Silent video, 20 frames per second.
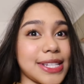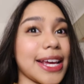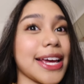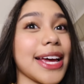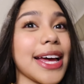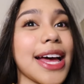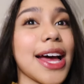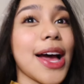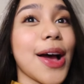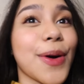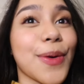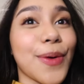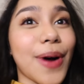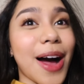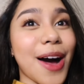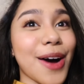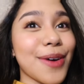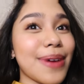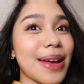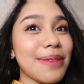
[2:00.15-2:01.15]
say.
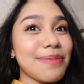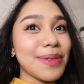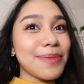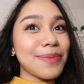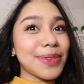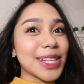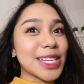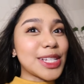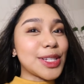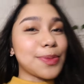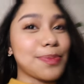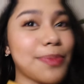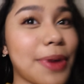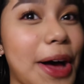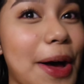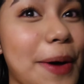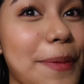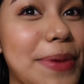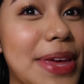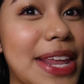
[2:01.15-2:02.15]
Wow, my pimple is
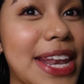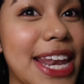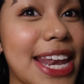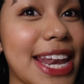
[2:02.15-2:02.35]
popping.